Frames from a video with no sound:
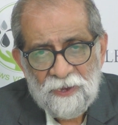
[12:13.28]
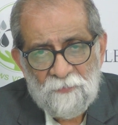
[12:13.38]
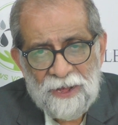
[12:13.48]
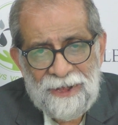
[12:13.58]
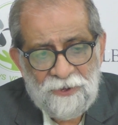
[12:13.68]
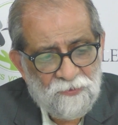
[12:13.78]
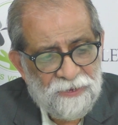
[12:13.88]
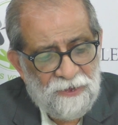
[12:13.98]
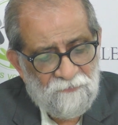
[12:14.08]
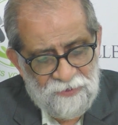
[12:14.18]
Prior to
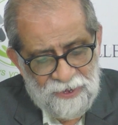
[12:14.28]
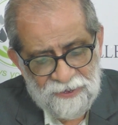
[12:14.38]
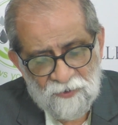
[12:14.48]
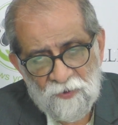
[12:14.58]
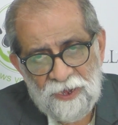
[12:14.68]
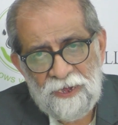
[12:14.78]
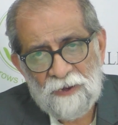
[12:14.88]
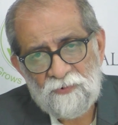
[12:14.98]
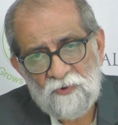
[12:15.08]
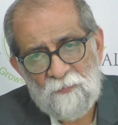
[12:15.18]
that, we had only
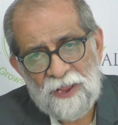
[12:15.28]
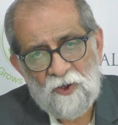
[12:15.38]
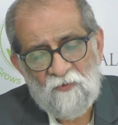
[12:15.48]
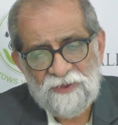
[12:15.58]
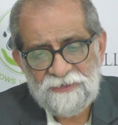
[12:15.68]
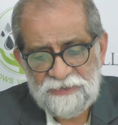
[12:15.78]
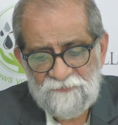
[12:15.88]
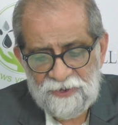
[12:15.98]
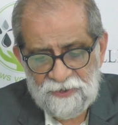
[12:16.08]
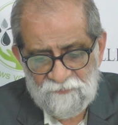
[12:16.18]
up to bylaw
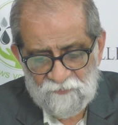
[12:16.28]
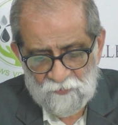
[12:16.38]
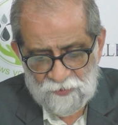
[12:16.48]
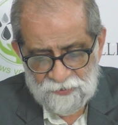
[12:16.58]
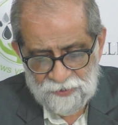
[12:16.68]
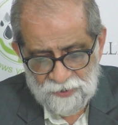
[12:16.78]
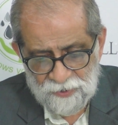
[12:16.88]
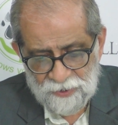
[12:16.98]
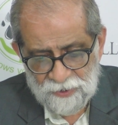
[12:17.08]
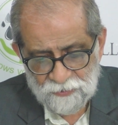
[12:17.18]
174.
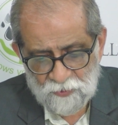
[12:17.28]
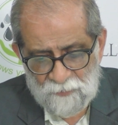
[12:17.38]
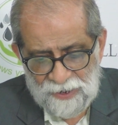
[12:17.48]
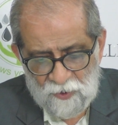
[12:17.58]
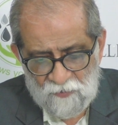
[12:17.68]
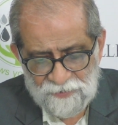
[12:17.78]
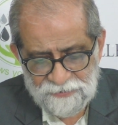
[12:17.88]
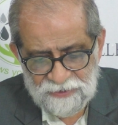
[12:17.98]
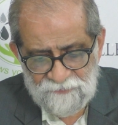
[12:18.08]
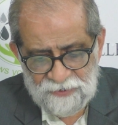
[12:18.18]
So bylaw
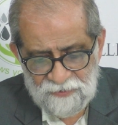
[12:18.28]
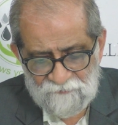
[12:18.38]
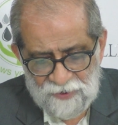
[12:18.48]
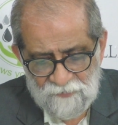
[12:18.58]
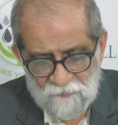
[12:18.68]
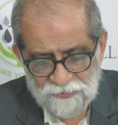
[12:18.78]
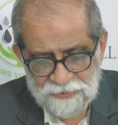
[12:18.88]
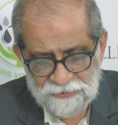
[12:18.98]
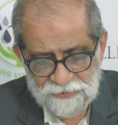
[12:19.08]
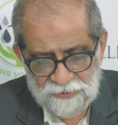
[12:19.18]
175 was
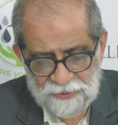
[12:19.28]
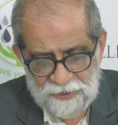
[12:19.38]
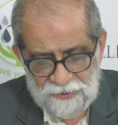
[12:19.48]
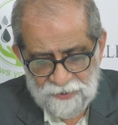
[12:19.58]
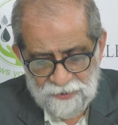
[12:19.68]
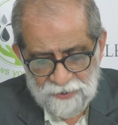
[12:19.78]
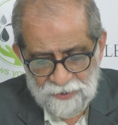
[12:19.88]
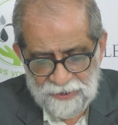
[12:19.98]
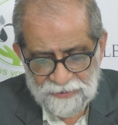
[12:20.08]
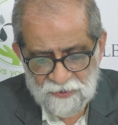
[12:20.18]
inserted
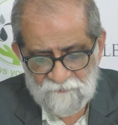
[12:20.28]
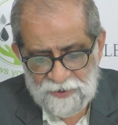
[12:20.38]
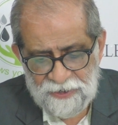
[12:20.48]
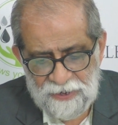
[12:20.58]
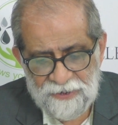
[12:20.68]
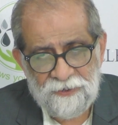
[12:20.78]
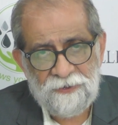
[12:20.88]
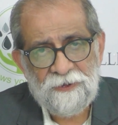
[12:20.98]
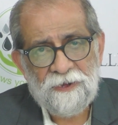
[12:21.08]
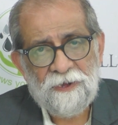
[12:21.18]
at the very
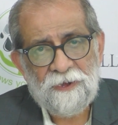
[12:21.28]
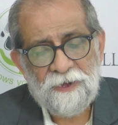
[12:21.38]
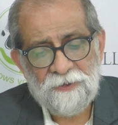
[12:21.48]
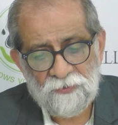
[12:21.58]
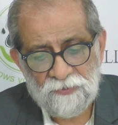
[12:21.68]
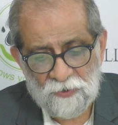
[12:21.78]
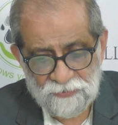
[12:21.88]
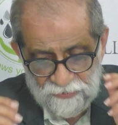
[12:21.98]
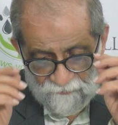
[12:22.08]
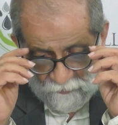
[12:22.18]
end in
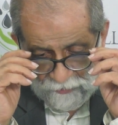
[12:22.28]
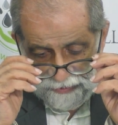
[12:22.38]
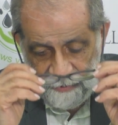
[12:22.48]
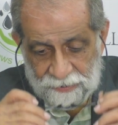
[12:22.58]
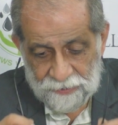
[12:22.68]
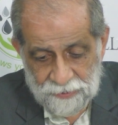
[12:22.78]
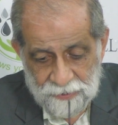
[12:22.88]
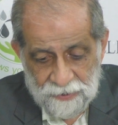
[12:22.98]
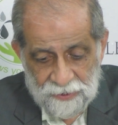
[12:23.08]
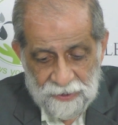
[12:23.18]
2014.
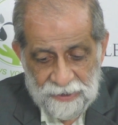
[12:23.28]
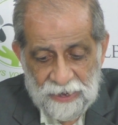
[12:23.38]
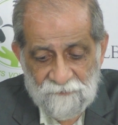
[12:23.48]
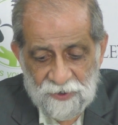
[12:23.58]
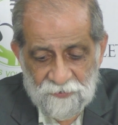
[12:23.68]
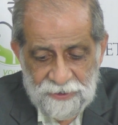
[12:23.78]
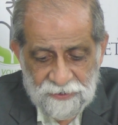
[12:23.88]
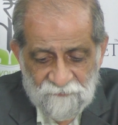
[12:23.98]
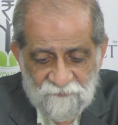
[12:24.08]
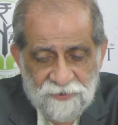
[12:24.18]
And I will
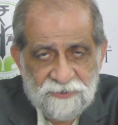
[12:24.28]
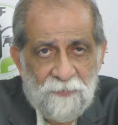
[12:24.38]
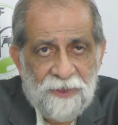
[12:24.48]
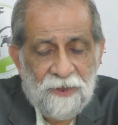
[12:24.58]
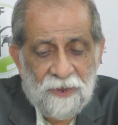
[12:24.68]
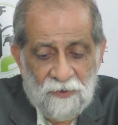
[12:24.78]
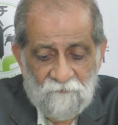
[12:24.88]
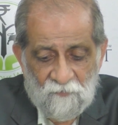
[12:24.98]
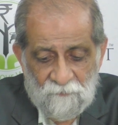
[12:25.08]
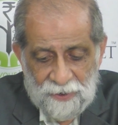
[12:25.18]
read the first
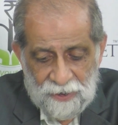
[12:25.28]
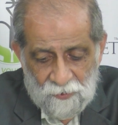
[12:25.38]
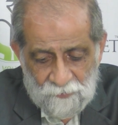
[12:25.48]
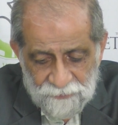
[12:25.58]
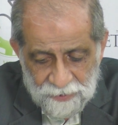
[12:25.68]
paragraph of bylaw.